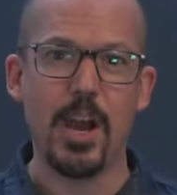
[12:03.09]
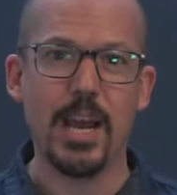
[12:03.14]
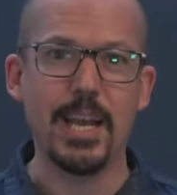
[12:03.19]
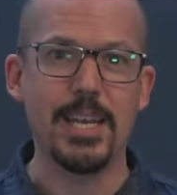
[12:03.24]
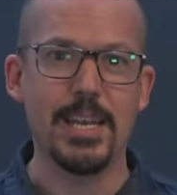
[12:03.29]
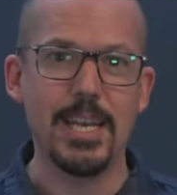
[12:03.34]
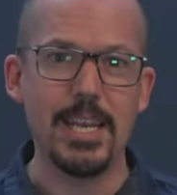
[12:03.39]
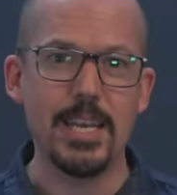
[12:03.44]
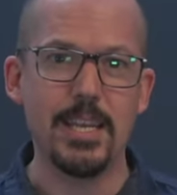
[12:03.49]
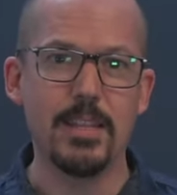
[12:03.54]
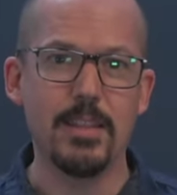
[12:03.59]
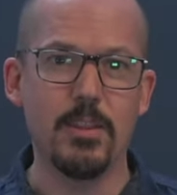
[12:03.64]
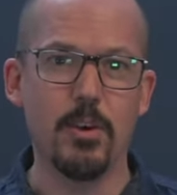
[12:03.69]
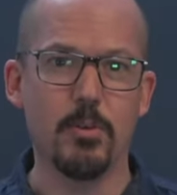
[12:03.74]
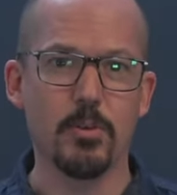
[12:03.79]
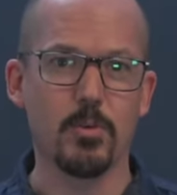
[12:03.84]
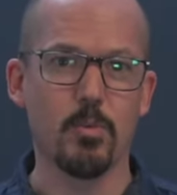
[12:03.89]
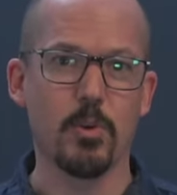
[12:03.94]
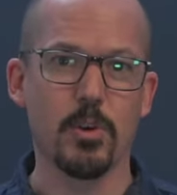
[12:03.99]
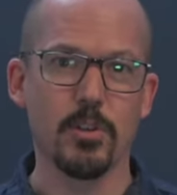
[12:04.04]
I need
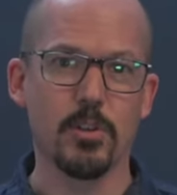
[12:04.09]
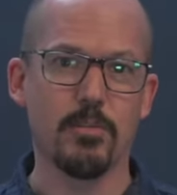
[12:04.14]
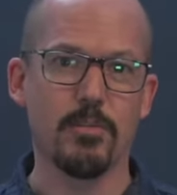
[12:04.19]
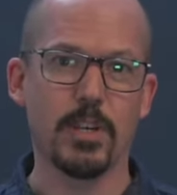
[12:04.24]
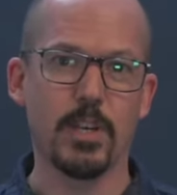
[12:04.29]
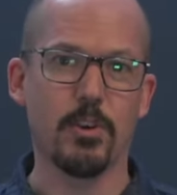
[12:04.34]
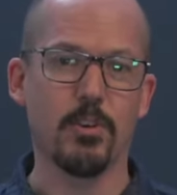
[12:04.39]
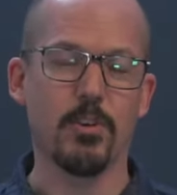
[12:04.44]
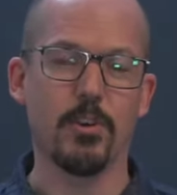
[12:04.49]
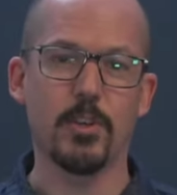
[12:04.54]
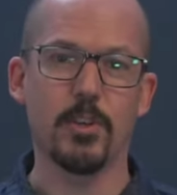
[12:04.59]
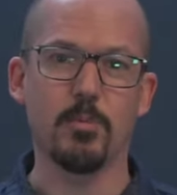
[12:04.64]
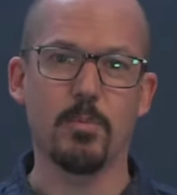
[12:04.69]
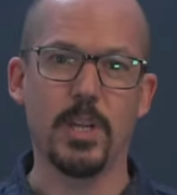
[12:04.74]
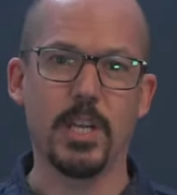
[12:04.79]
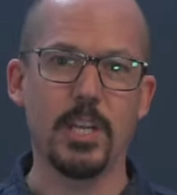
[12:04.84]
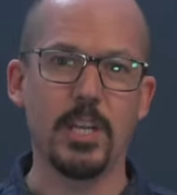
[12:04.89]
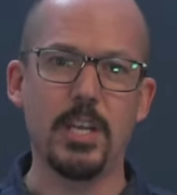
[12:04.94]
those words of encouragement.